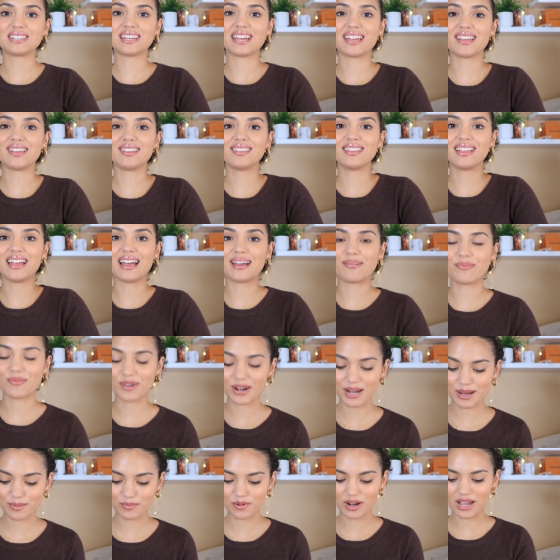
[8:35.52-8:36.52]
tell. I'm
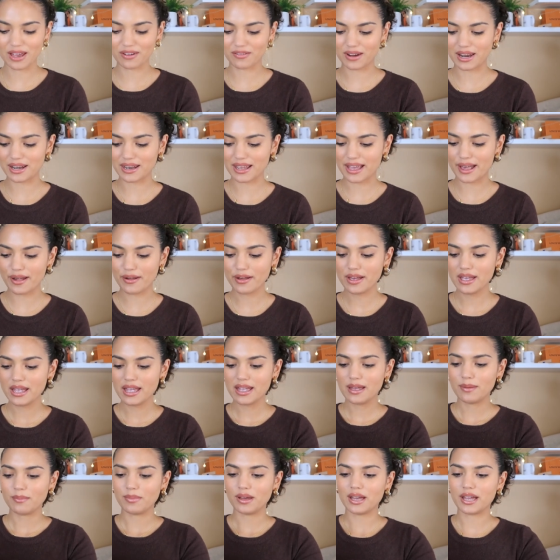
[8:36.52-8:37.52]
wearing brown right now
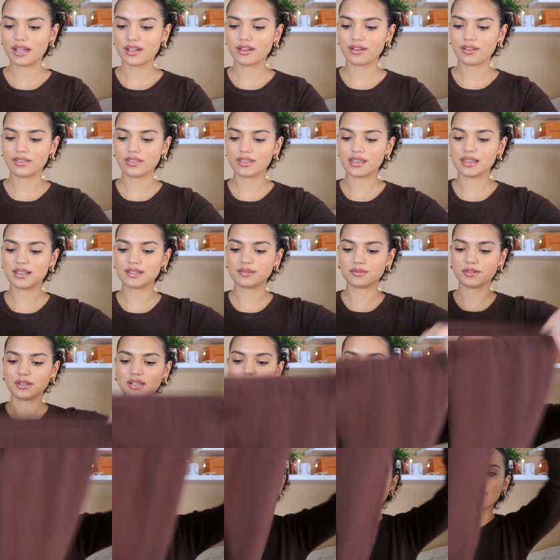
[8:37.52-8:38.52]
but I got these
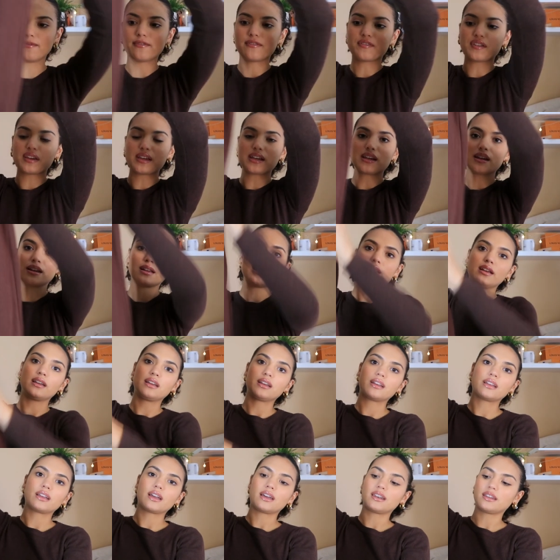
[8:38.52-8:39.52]
really comfy
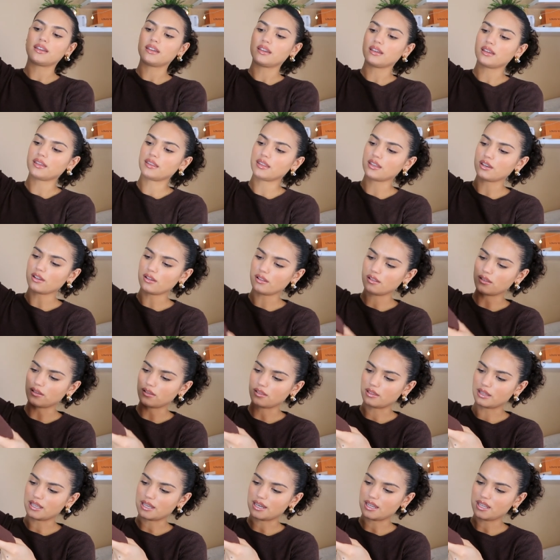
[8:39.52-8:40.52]
kind of they're not
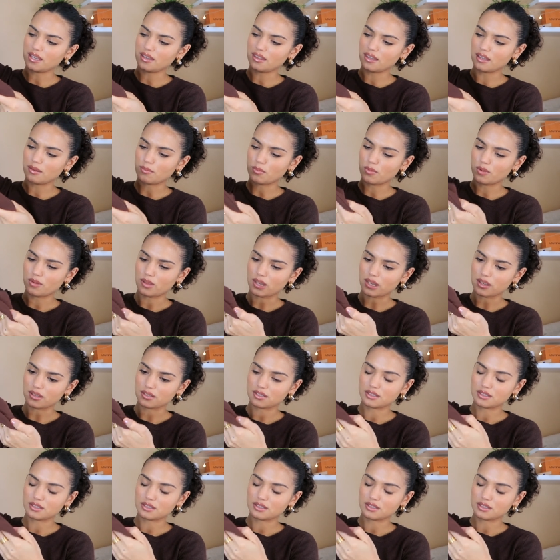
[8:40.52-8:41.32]
linen they're more like a